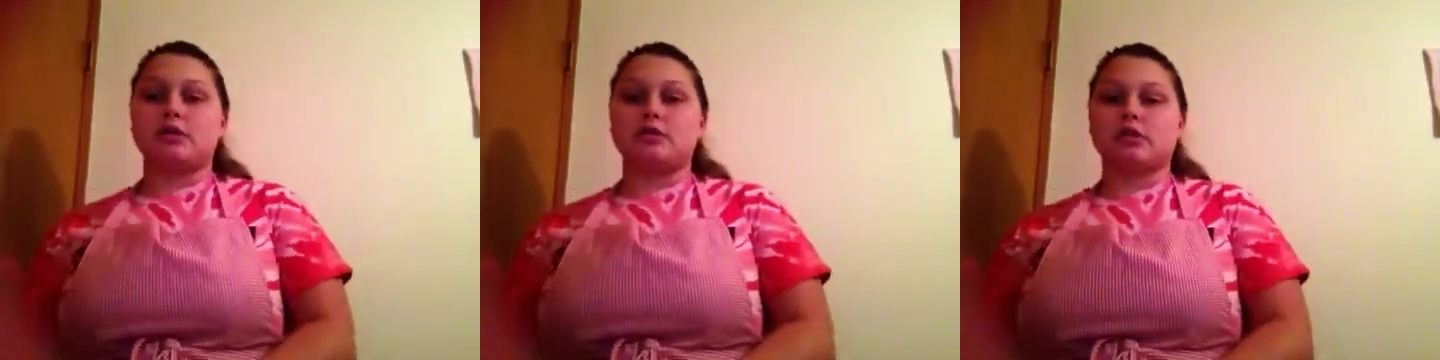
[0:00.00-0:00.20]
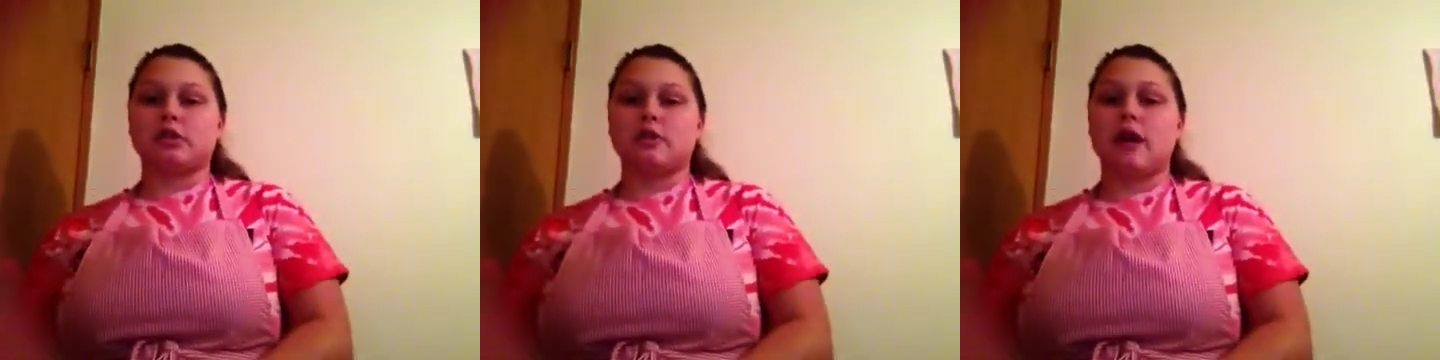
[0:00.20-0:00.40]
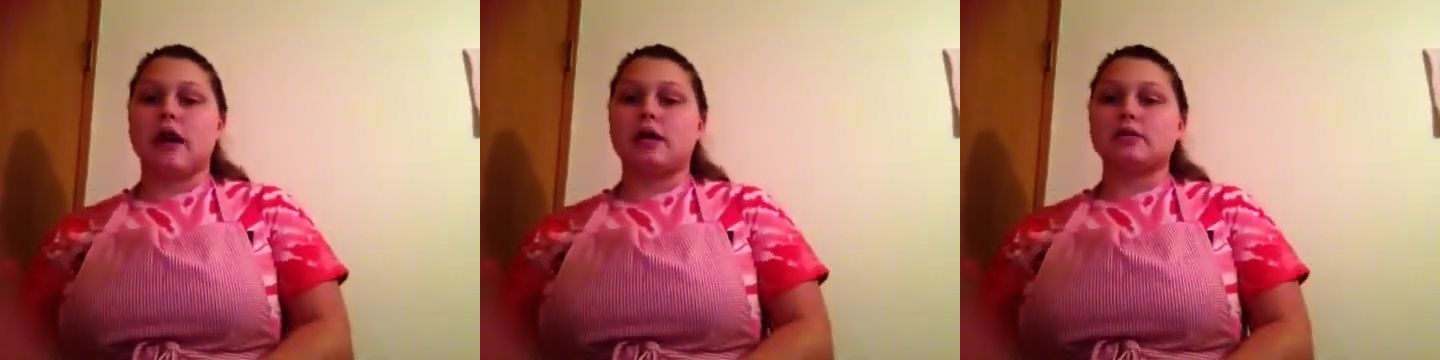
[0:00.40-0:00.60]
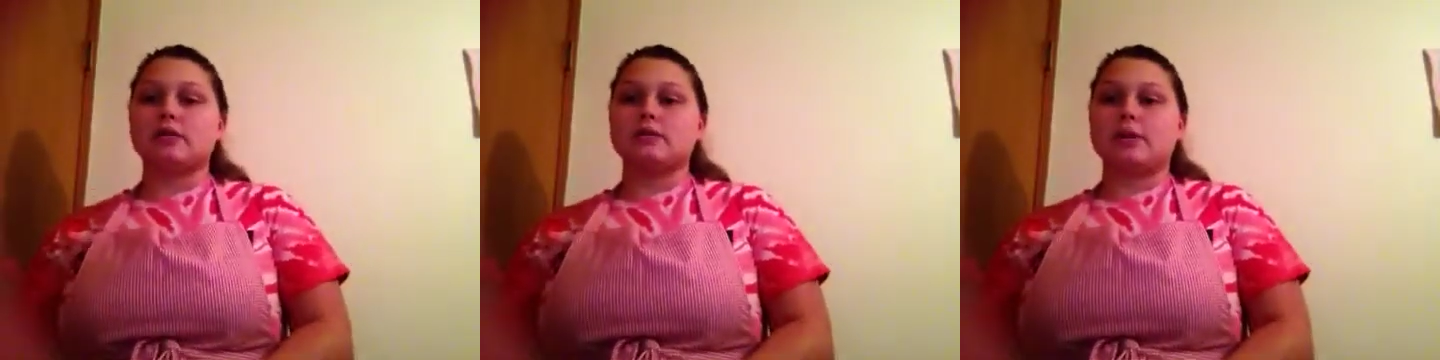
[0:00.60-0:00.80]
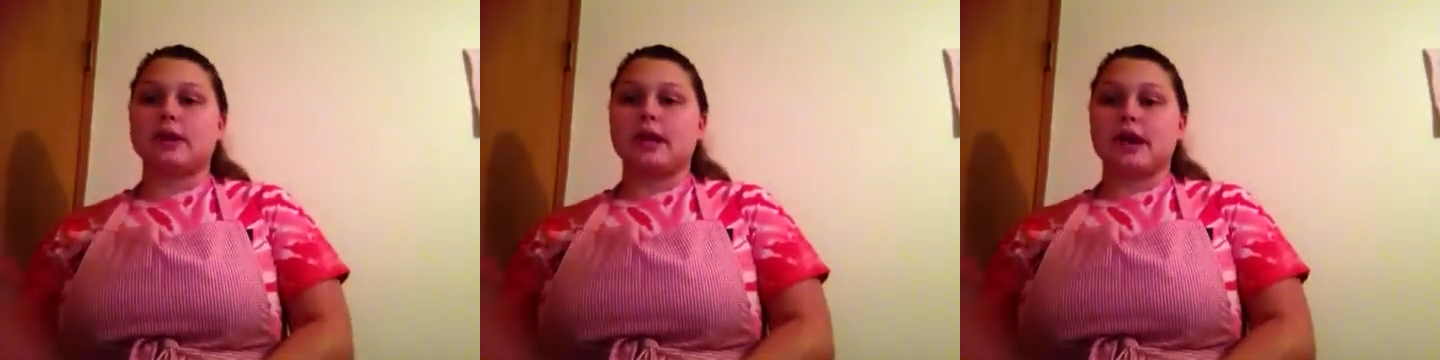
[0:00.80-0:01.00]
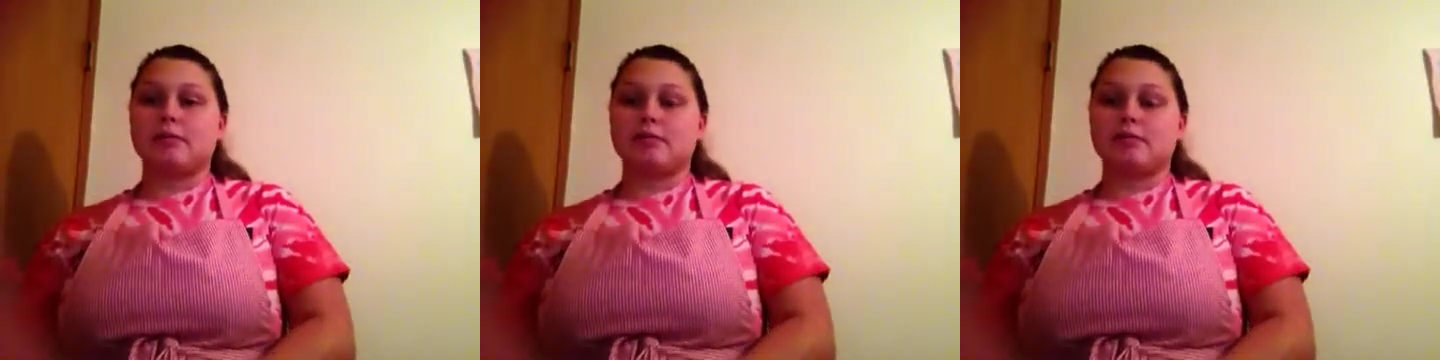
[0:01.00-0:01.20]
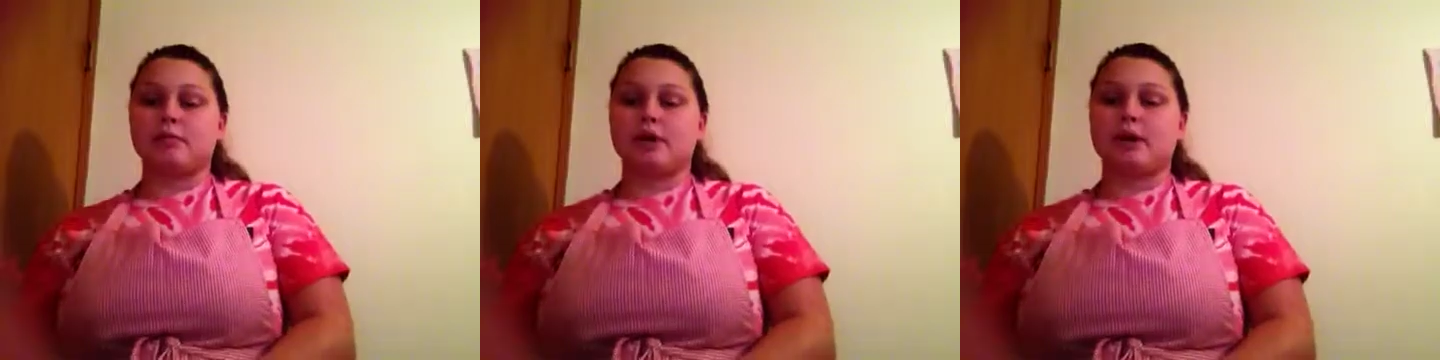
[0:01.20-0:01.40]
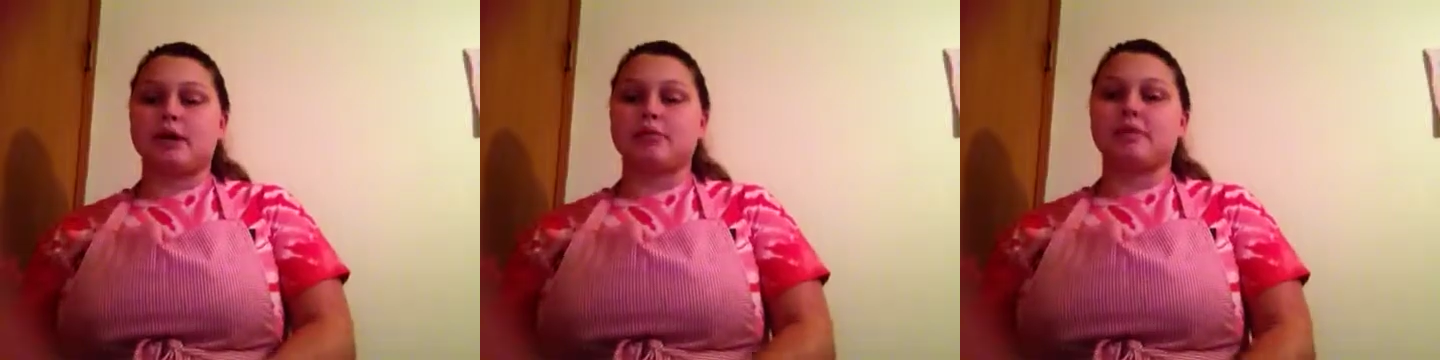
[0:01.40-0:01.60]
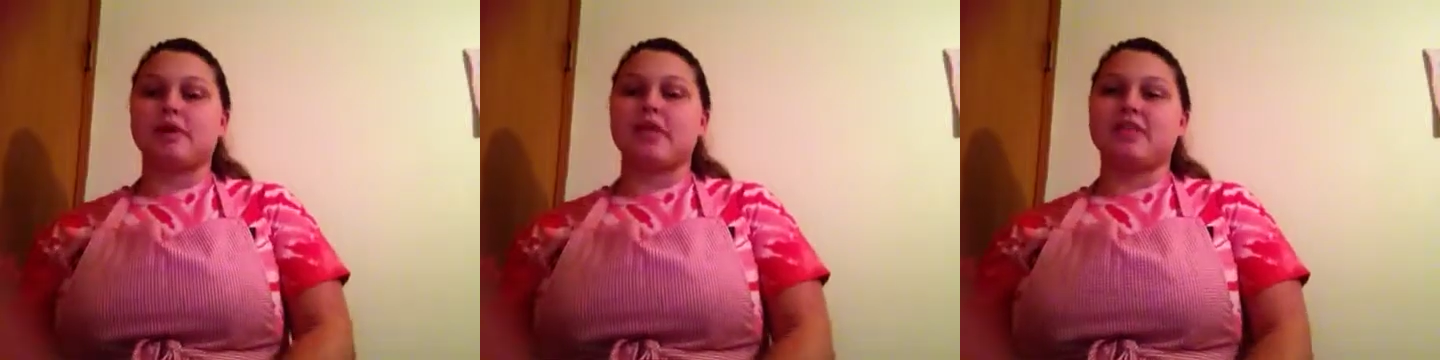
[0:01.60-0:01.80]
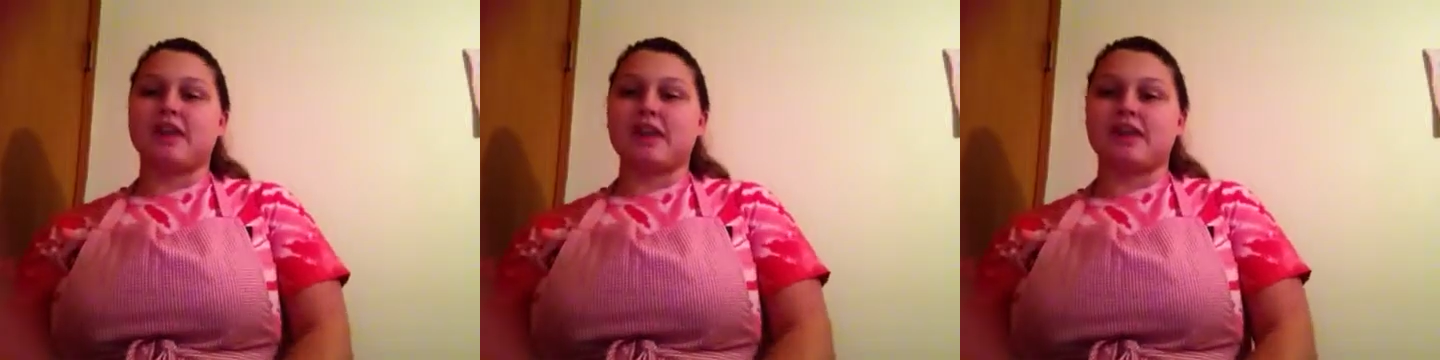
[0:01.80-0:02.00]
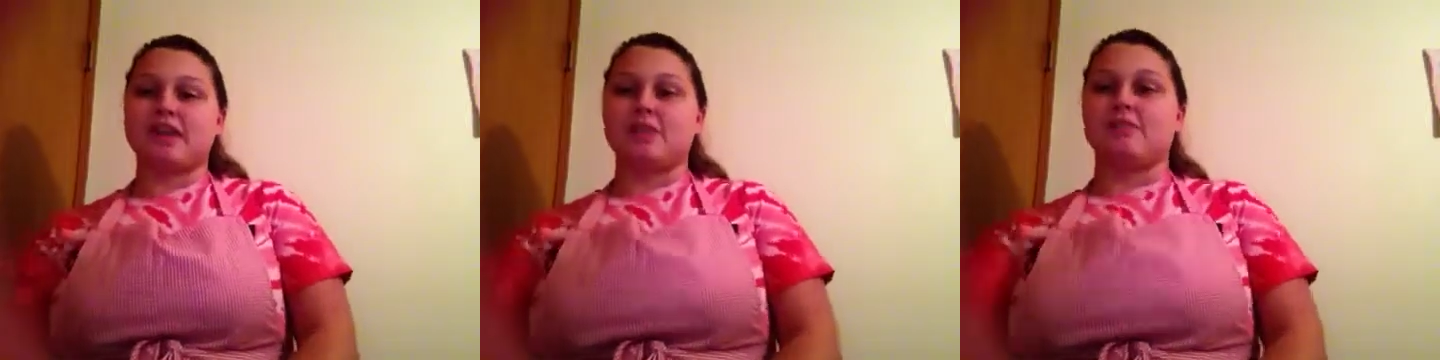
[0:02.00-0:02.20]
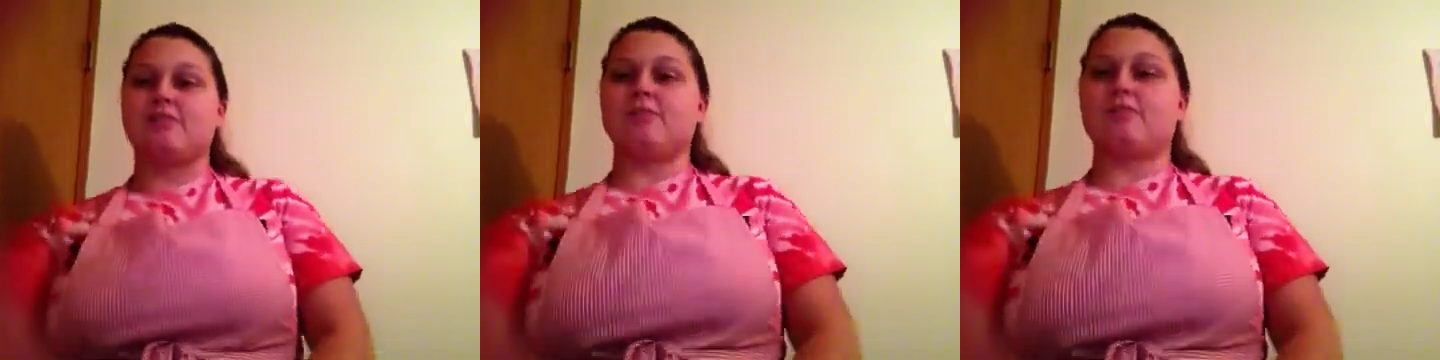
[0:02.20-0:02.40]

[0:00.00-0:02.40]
with you how to make apple butter. Thank you.